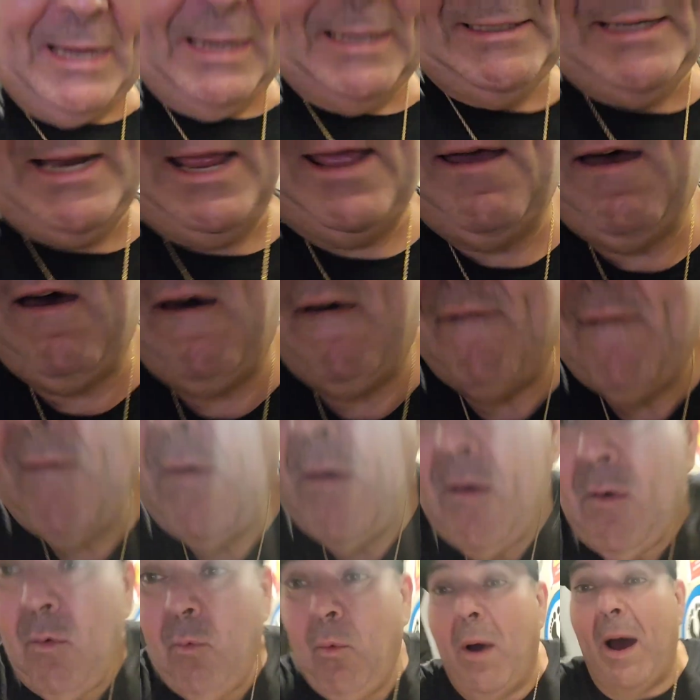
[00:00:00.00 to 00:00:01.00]
take a day off.
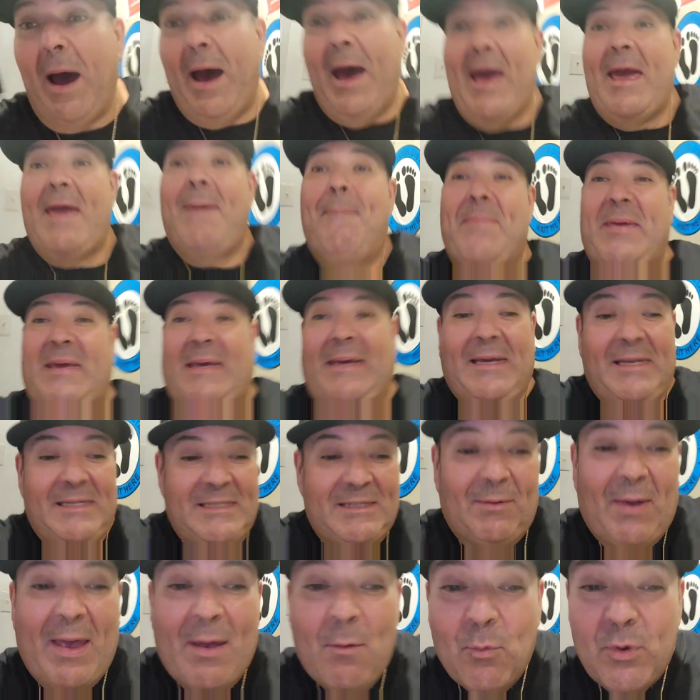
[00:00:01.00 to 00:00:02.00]
Why?
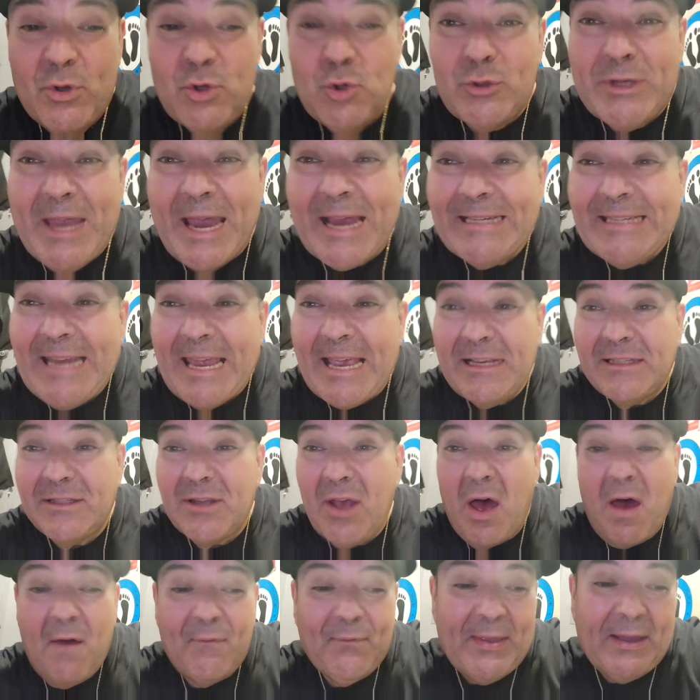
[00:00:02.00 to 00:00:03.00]
Because when you take days
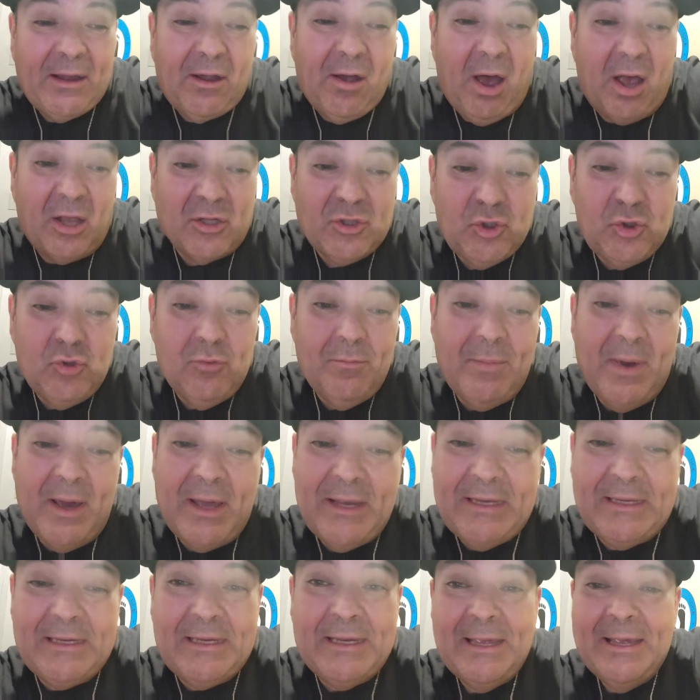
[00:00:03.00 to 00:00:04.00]
off, they cost you
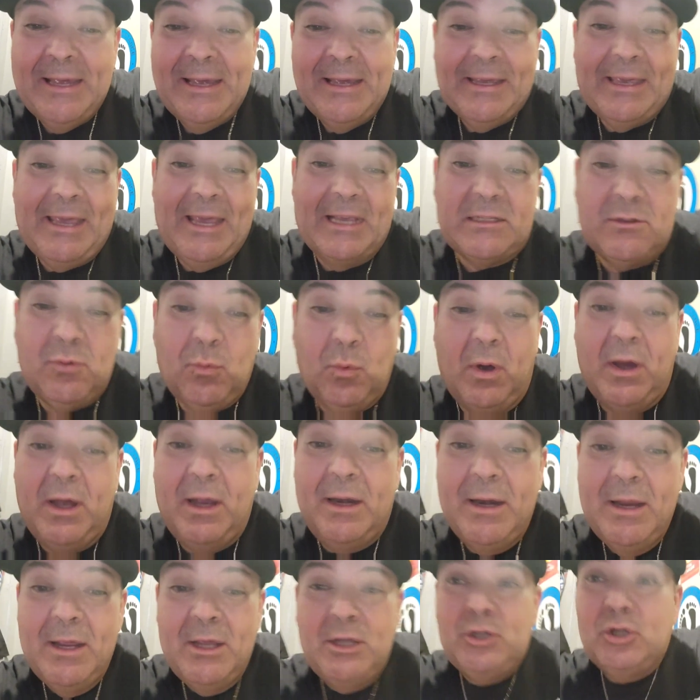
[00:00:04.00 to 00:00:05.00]
money. Guess
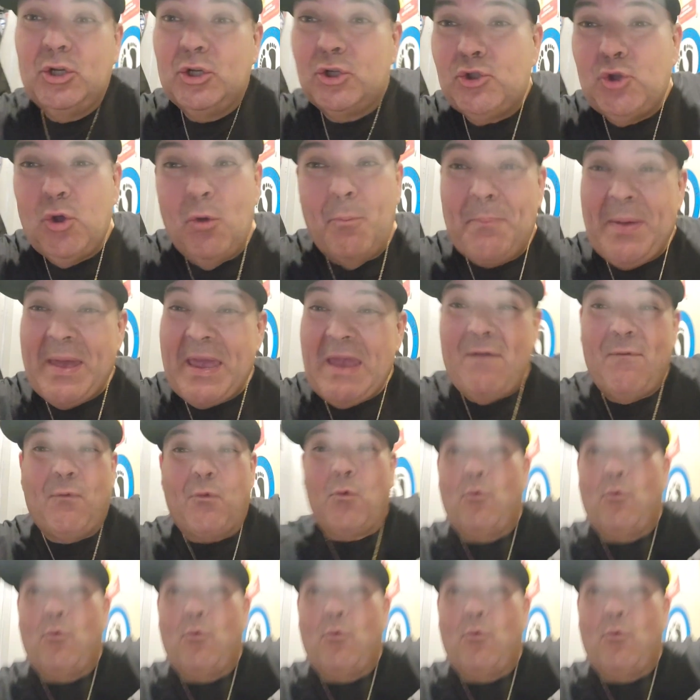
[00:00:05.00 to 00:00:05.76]
what? You're still paying